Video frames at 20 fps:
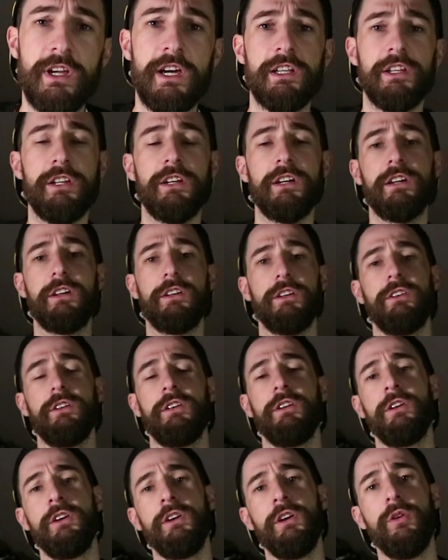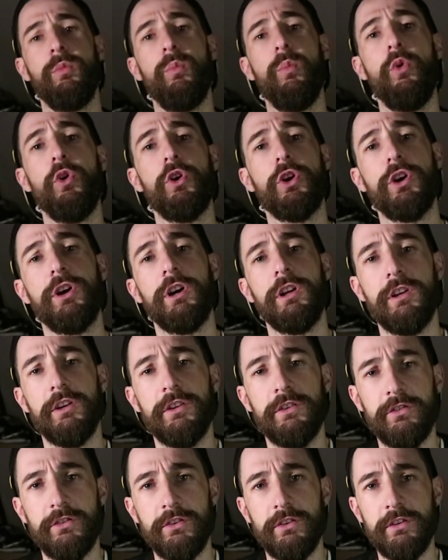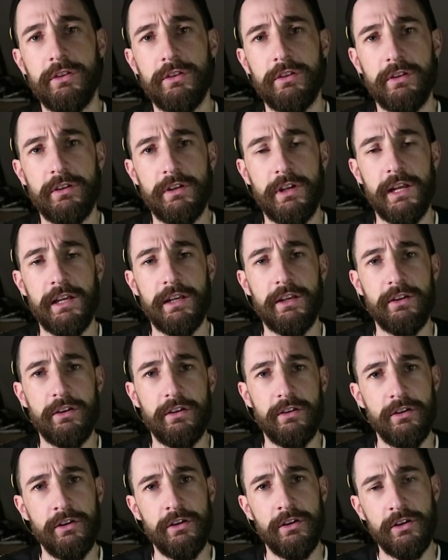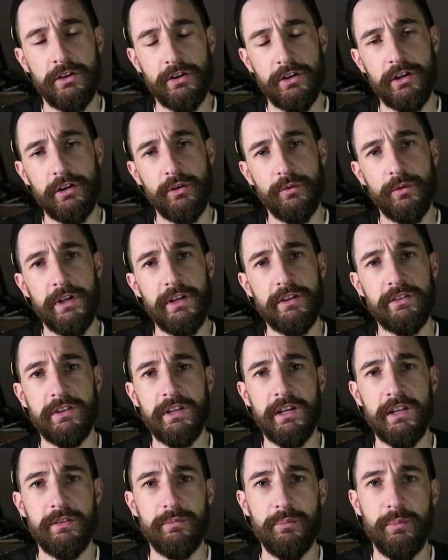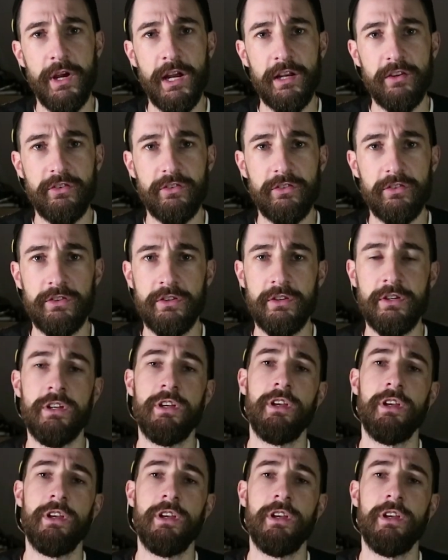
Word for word: You got more colors, like colorways that match